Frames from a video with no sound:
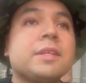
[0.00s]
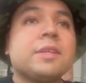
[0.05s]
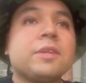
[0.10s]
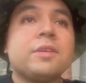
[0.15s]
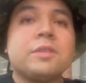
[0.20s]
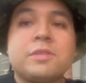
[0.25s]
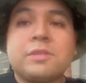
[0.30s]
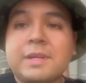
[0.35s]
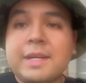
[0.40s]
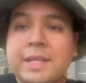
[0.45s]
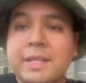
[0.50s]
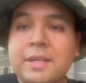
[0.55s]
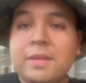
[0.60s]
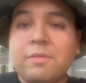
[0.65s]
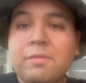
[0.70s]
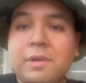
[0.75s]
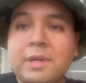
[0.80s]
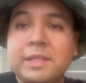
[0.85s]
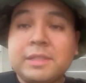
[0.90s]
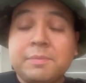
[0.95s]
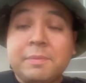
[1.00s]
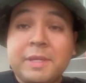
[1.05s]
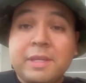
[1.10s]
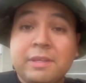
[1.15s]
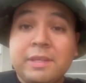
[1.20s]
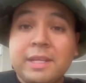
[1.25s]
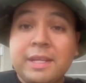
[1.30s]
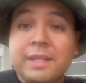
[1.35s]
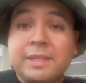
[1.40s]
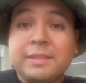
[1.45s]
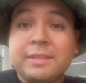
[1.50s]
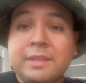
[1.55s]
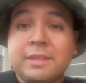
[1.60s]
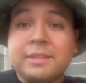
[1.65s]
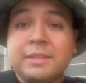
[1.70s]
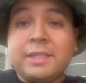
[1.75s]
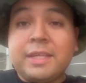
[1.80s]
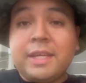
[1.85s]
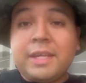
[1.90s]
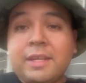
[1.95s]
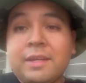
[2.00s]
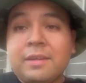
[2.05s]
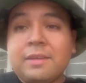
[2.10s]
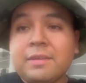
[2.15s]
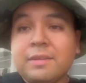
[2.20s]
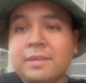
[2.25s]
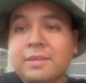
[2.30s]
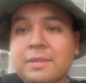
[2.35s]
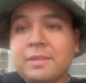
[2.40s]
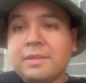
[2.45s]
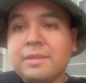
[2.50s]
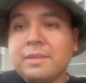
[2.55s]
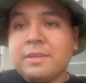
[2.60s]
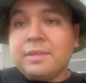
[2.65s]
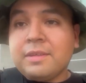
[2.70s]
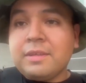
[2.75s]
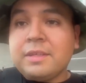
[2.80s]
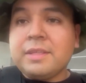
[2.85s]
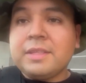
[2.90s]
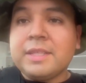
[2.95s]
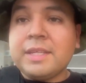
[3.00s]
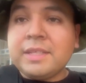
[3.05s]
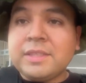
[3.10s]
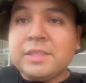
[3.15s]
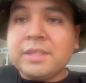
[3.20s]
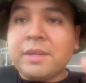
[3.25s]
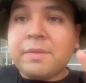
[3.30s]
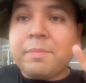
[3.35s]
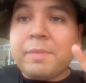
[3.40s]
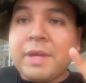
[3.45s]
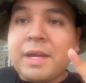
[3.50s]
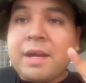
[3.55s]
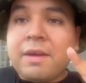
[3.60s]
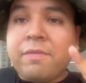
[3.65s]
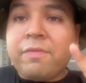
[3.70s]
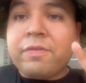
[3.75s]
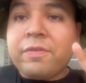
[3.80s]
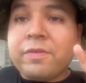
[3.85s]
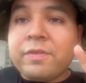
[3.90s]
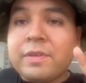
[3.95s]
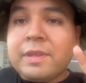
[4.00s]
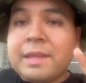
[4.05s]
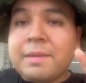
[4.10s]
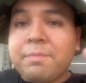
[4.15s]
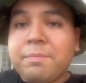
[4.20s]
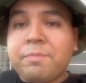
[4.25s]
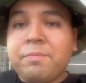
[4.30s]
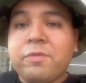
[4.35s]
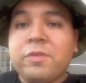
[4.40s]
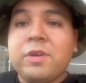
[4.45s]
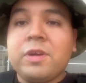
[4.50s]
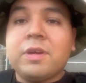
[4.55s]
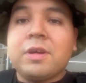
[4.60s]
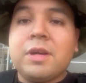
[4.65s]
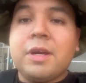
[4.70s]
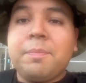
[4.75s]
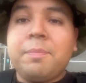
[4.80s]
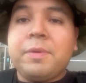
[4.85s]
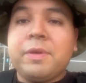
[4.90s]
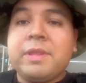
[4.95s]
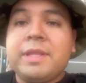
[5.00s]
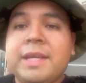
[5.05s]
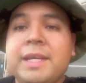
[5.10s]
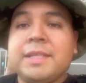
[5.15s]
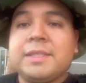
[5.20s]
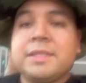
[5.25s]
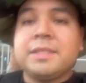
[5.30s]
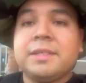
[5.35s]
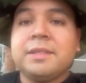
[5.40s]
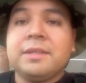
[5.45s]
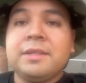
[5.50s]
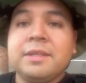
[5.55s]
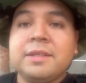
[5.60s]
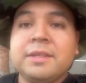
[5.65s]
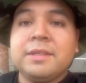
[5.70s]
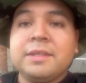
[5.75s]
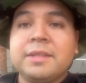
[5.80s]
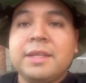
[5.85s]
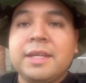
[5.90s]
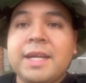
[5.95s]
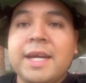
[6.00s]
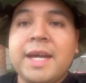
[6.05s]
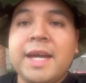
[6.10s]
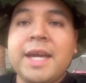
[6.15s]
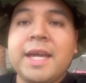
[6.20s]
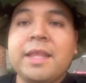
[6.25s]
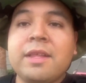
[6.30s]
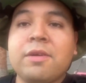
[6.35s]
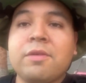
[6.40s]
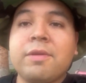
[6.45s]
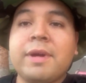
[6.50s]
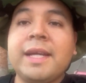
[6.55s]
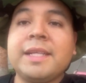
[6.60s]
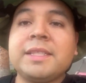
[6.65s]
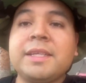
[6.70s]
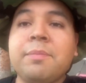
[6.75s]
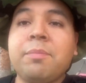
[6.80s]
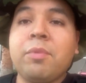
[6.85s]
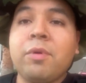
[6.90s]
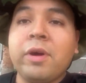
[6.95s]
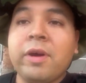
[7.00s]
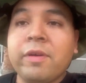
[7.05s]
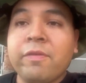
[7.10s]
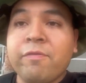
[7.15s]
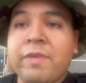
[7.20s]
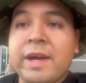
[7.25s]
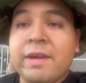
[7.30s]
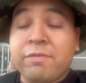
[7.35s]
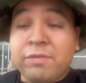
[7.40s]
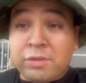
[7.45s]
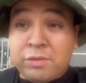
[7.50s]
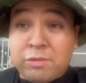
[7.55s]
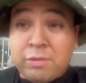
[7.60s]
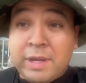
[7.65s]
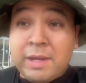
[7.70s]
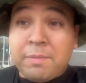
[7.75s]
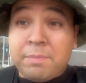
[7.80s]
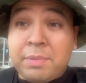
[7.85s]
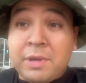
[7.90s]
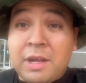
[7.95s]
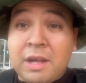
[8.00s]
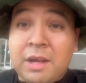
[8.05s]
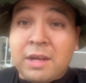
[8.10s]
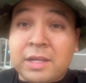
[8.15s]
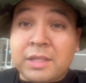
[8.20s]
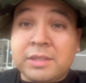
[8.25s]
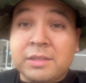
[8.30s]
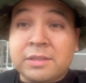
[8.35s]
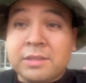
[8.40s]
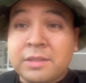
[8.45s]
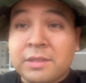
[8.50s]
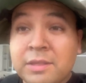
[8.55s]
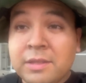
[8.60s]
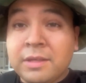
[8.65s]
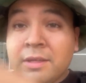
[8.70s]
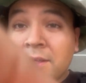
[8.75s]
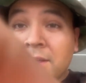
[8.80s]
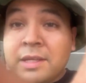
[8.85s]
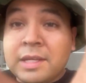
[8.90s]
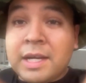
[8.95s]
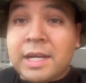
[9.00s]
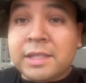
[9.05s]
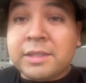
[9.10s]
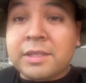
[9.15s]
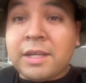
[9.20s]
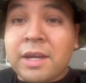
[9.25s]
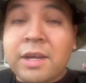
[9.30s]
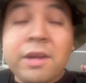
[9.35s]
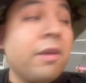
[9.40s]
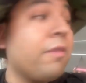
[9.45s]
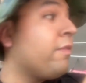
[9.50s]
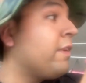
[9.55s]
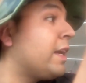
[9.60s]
You tried it once, but you didn't succeed. They took me off for a couple of days. Hey, the crazy boy, 503 of blogs. I saw your